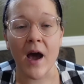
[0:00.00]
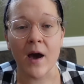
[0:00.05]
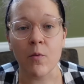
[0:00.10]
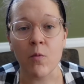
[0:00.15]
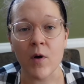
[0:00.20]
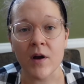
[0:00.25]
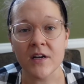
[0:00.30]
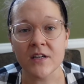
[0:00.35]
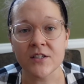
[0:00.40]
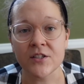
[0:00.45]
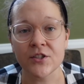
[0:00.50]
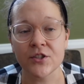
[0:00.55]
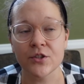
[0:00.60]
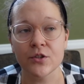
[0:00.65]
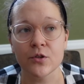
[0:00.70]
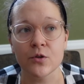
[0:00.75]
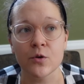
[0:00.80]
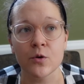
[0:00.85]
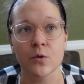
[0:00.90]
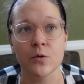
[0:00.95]
I wanted
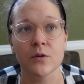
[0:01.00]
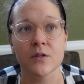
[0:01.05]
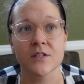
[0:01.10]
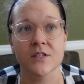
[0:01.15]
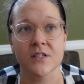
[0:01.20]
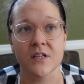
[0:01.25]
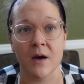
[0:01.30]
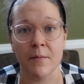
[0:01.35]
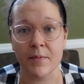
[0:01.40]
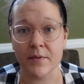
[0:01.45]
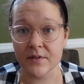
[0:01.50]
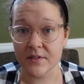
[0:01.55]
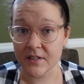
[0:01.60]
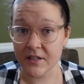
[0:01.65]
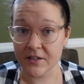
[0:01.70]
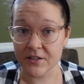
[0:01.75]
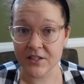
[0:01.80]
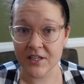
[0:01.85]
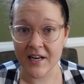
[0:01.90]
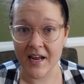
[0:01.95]
to stop
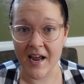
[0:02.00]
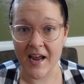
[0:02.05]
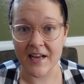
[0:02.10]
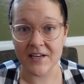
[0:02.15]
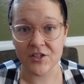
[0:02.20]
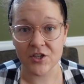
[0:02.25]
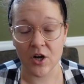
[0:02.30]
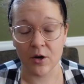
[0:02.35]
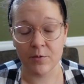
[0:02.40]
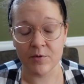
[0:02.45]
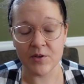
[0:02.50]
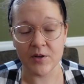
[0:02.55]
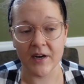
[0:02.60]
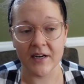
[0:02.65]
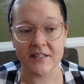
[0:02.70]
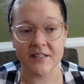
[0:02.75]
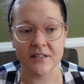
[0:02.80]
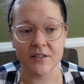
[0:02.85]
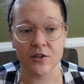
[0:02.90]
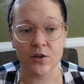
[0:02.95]
here today and talk with you
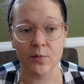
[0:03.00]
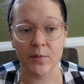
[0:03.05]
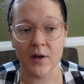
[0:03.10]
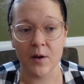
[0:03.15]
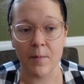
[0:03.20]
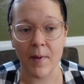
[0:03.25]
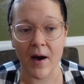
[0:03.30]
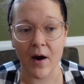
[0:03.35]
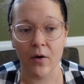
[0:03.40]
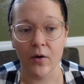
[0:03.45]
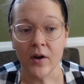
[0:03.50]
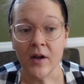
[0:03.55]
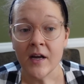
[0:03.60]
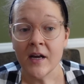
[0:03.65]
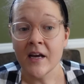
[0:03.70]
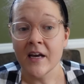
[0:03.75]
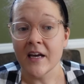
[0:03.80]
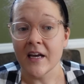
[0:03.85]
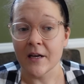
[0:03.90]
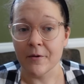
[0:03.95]
guys a little bit about
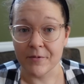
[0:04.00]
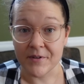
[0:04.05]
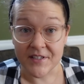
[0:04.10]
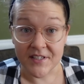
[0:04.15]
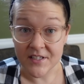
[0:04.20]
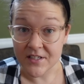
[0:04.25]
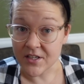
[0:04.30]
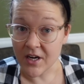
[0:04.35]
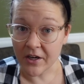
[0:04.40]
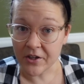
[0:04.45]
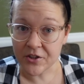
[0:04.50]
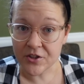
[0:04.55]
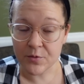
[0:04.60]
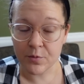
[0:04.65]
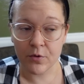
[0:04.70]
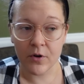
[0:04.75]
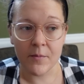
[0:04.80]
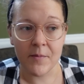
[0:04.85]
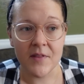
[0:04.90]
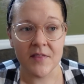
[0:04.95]
a recent doctor's
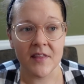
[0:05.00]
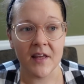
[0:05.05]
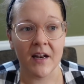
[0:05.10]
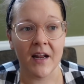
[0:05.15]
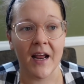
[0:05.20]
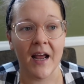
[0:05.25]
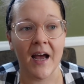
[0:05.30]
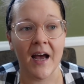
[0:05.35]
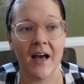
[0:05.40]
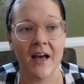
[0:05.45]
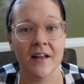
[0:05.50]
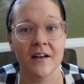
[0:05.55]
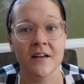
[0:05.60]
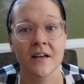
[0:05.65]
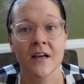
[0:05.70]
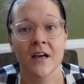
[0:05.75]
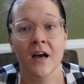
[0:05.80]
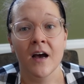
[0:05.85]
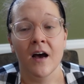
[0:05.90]
appointment that I had.